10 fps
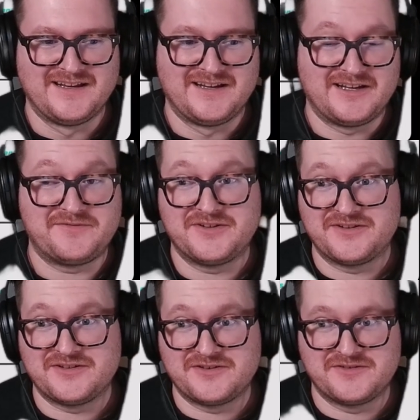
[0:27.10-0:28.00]
If you
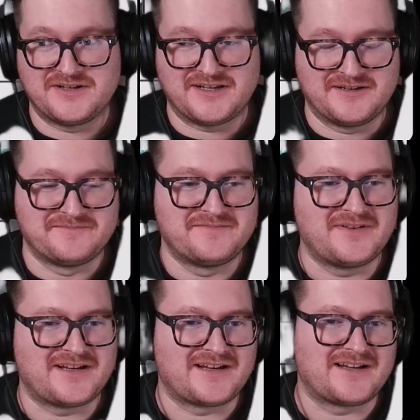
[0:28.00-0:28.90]
don't know who I am,
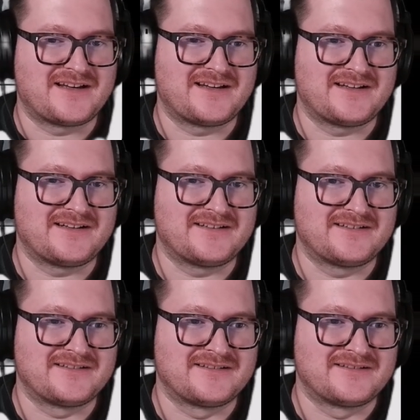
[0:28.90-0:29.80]

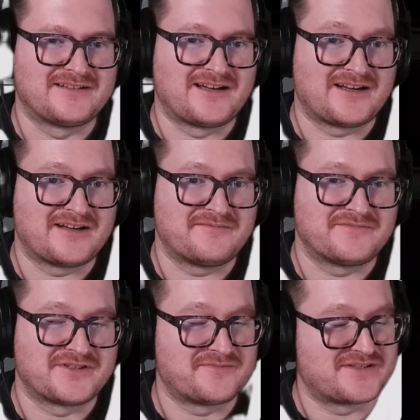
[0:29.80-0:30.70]
I'm
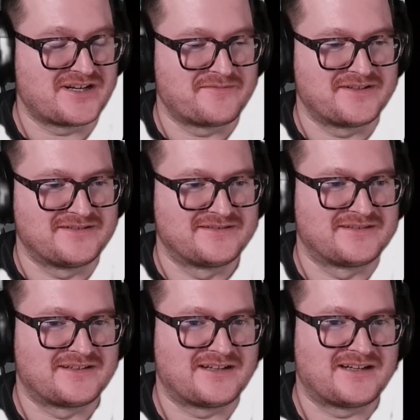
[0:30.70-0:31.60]
Thomas Chapman.
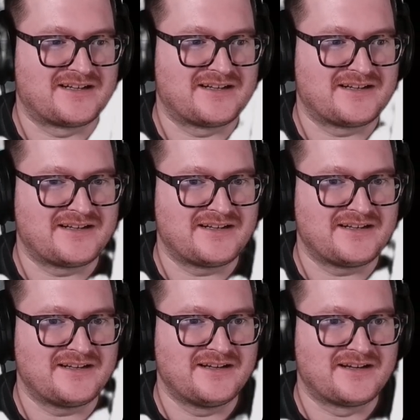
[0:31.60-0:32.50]

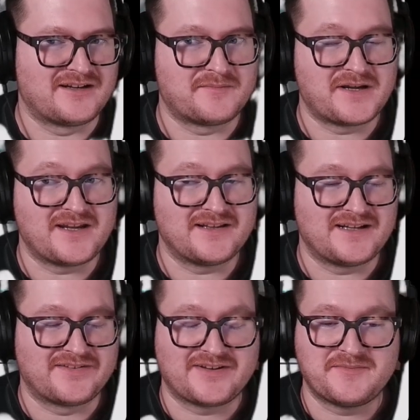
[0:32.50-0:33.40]
I am a
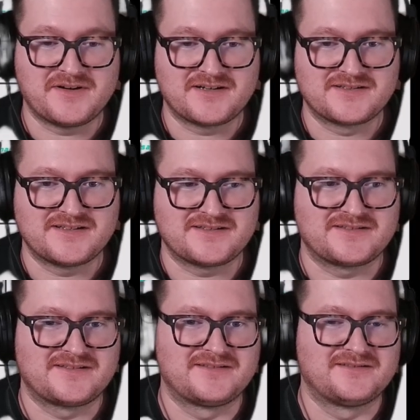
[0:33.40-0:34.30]
landscape
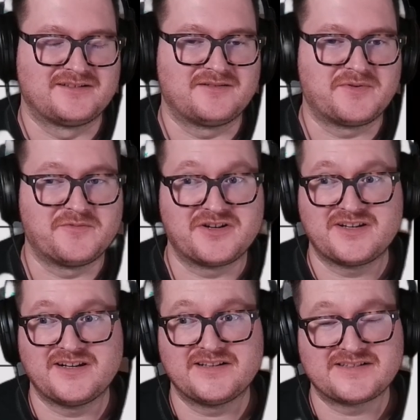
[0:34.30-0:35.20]
architect. I've been
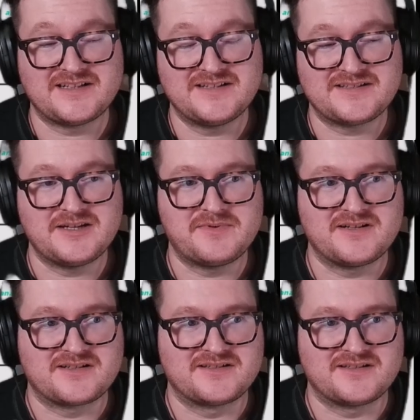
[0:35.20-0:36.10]
working as a landscape
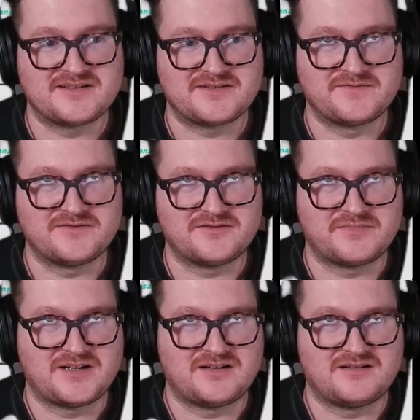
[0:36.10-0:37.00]
architect for
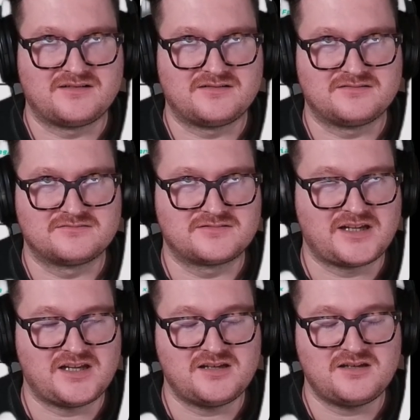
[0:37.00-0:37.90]
about
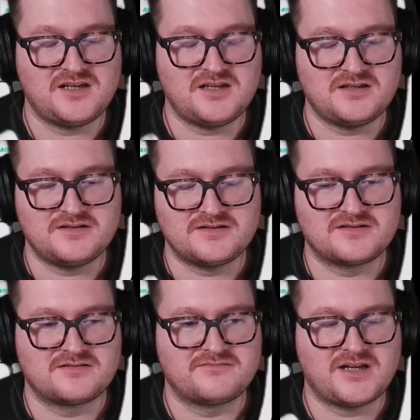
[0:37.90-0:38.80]
10
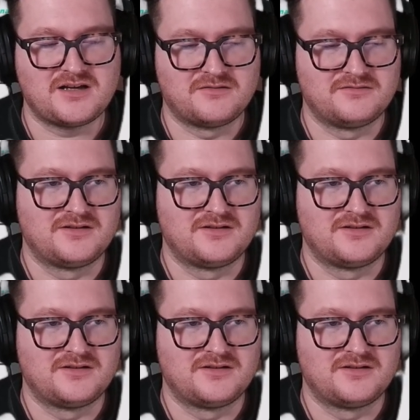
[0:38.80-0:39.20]
years now,